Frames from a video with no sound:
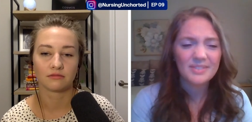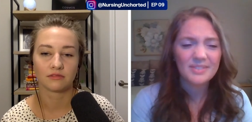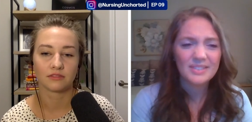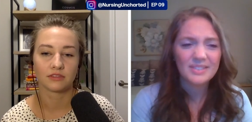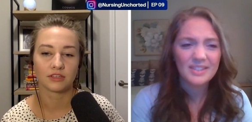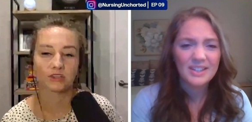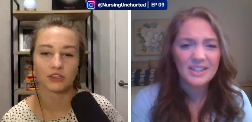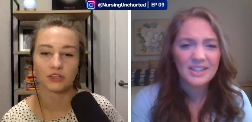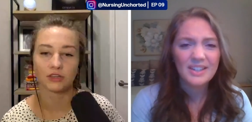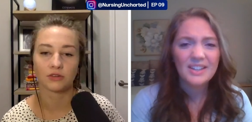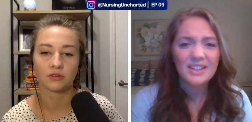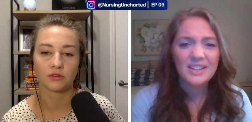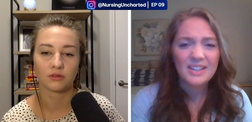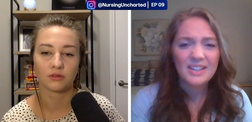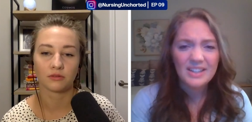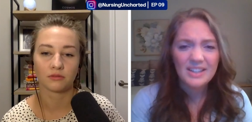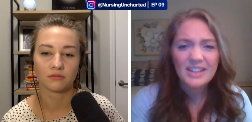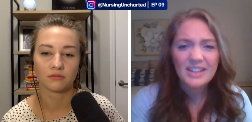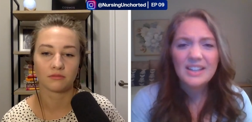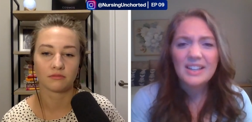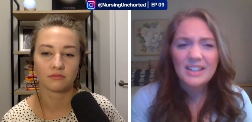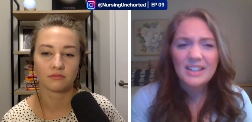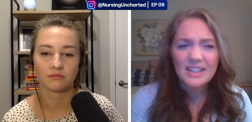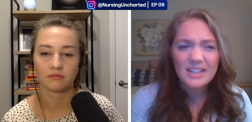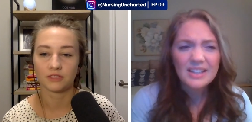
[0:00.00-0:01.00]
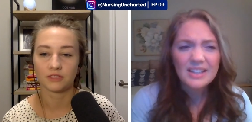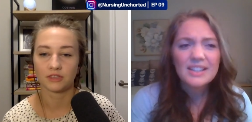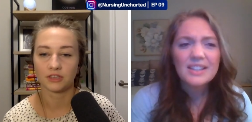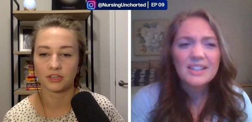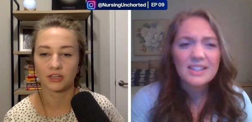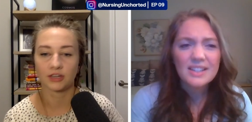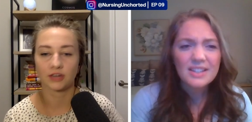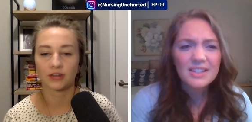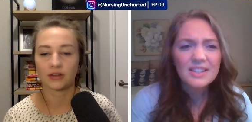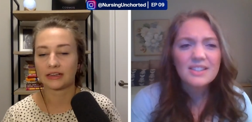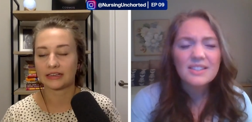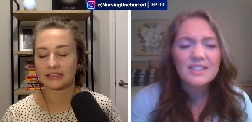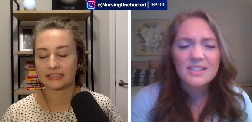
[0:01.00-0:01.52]
Speaker 1: you're
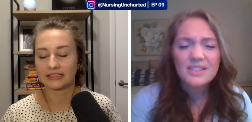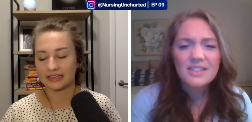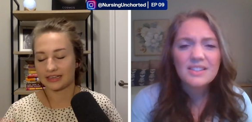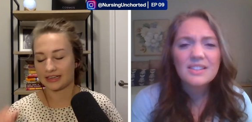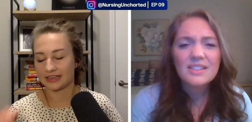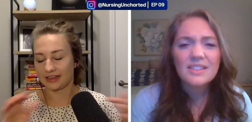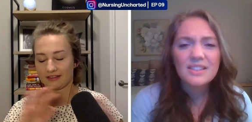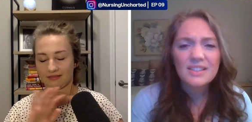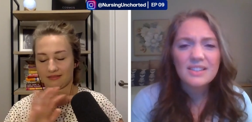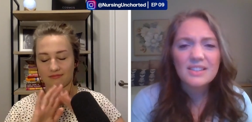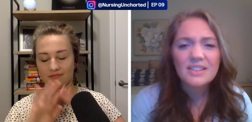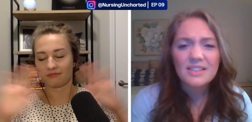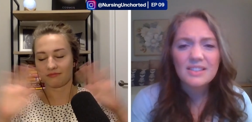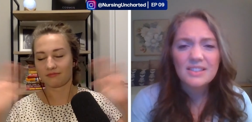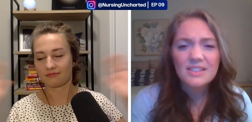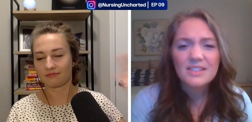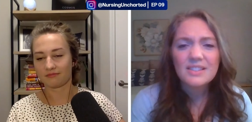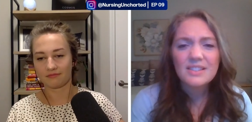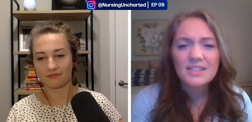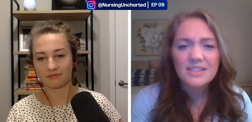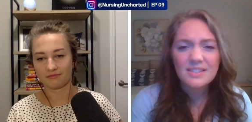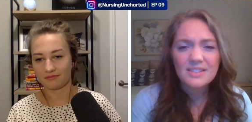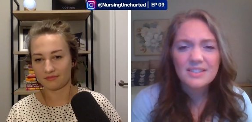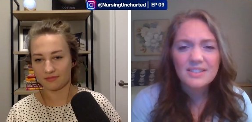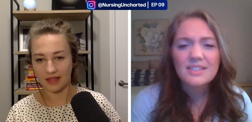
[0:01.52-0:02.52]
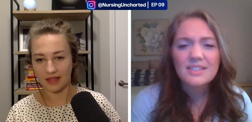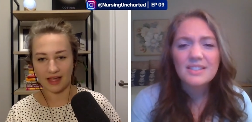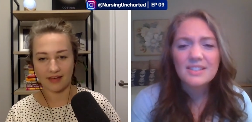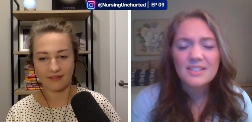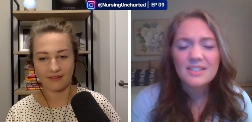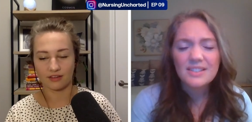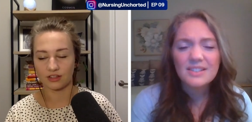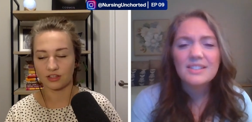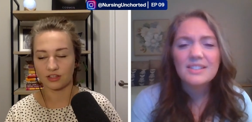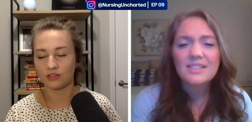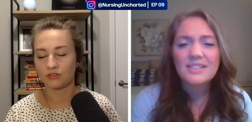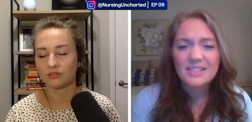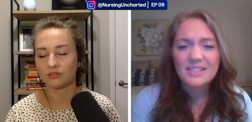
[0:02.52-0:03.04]
going to have a
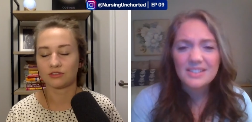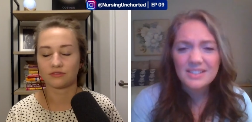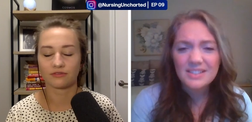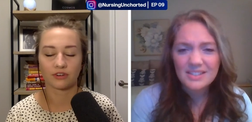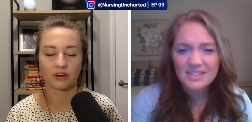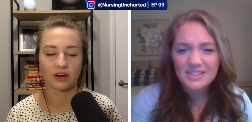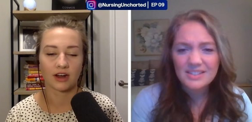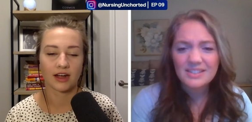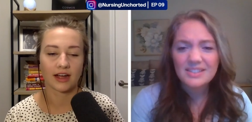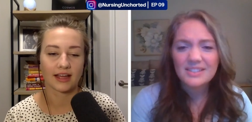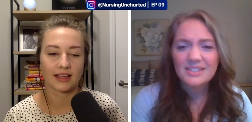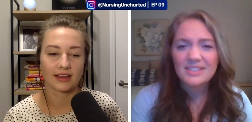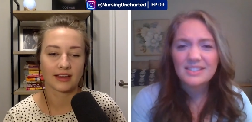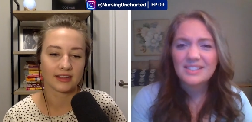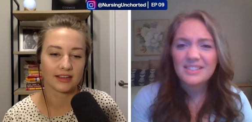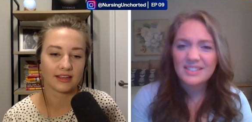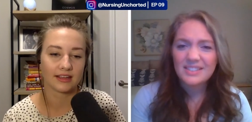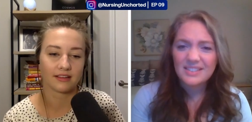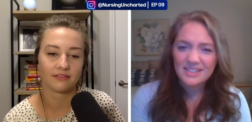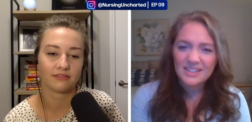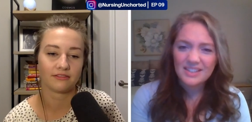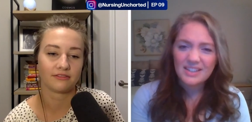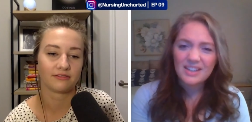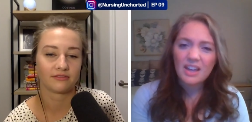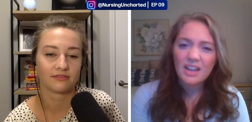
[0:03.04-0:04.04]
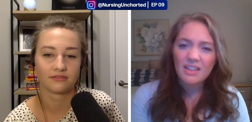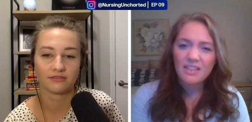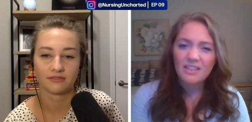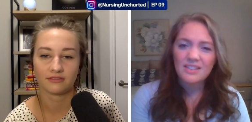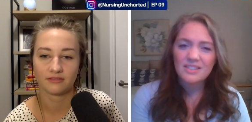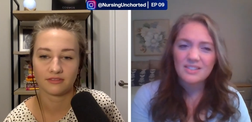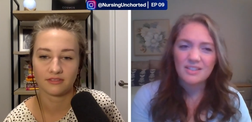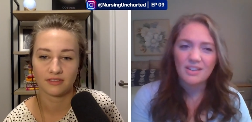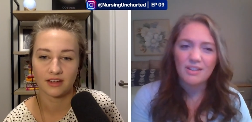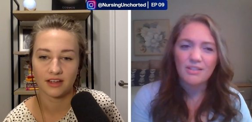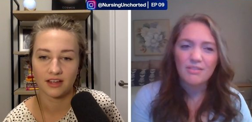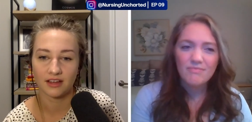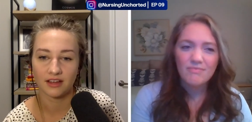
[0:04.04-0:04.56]
huge variety of, I
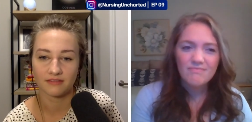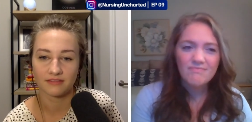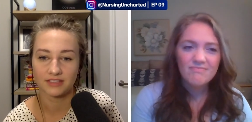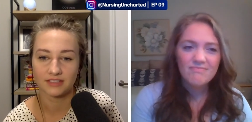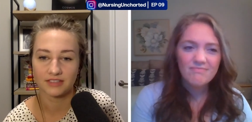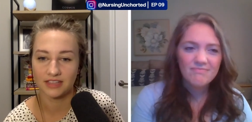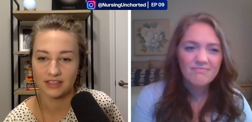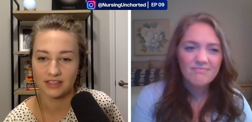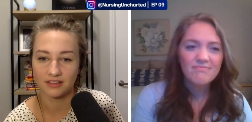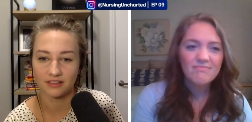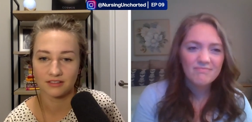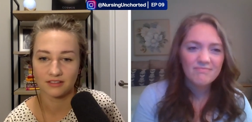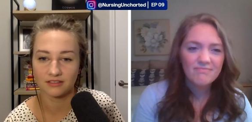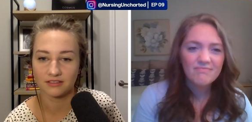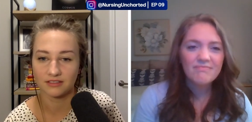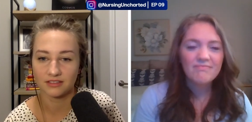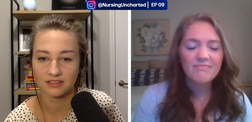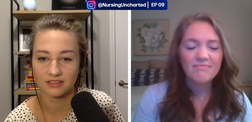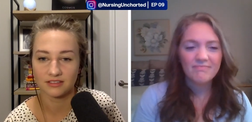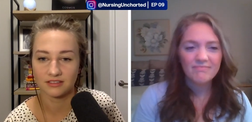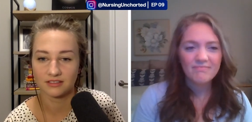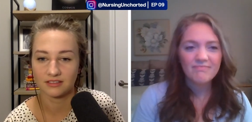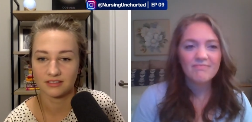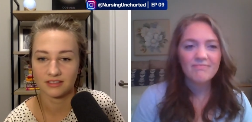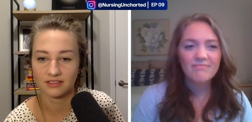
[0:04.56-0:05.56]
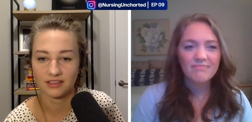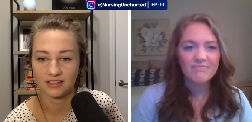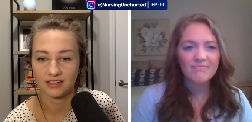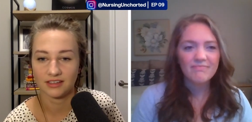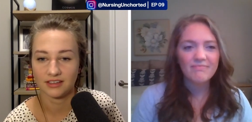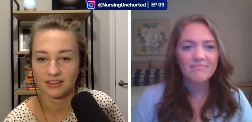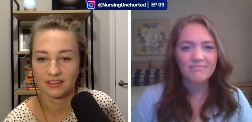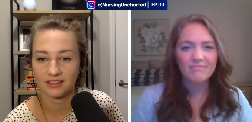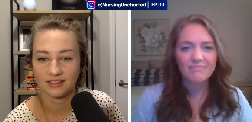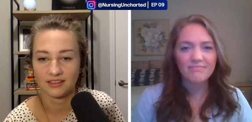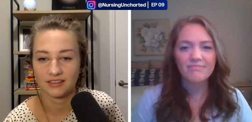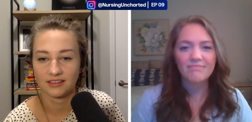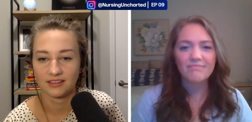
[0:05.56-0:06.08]
think so, of skills.
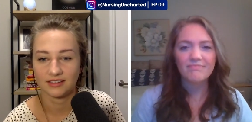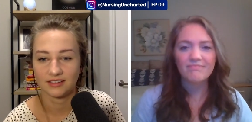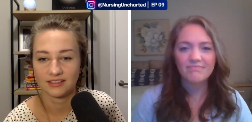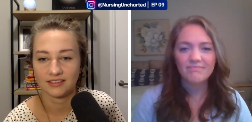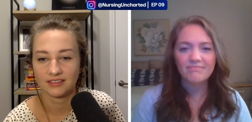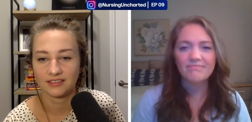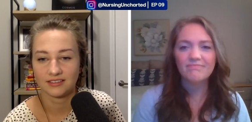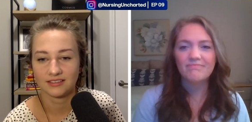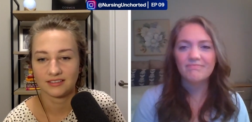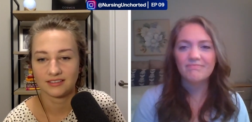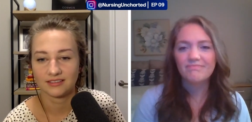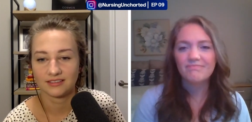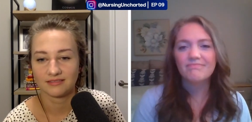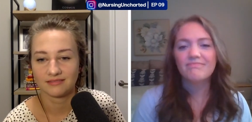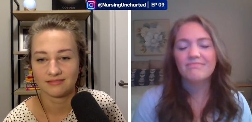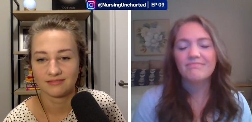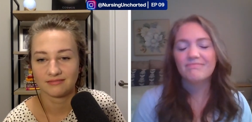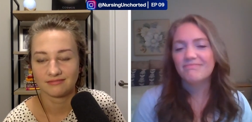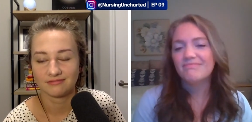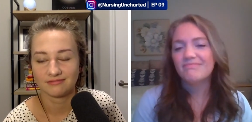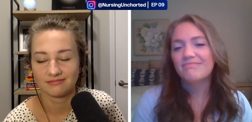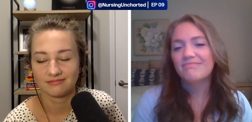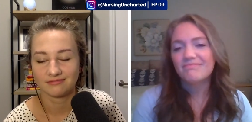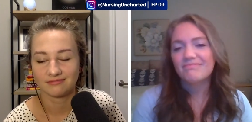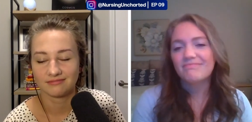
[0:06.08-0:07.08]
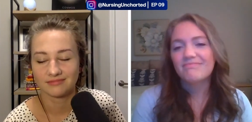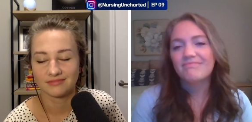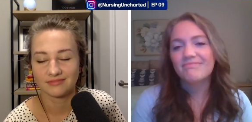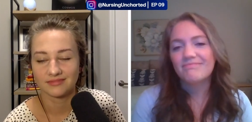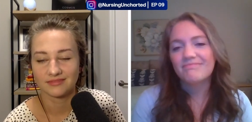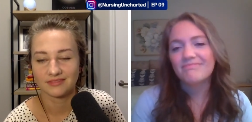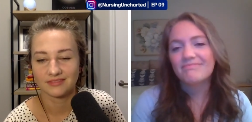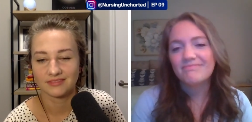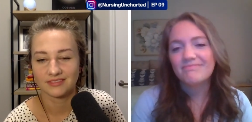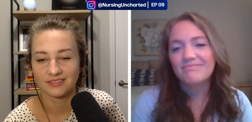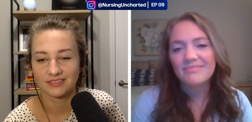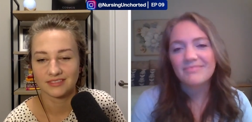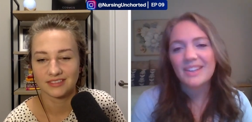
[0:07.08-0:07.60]
Speaker 2: Mm-hmm.
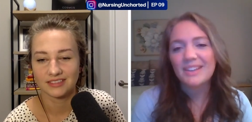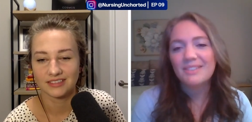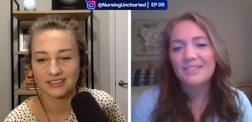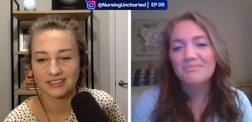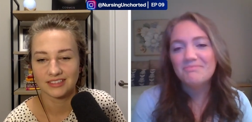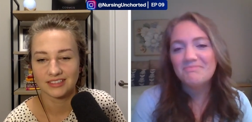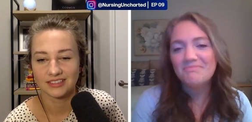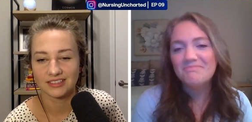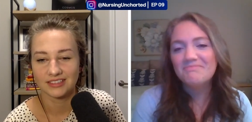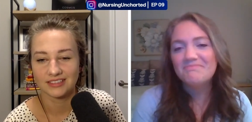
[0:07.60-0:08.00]
Yeah.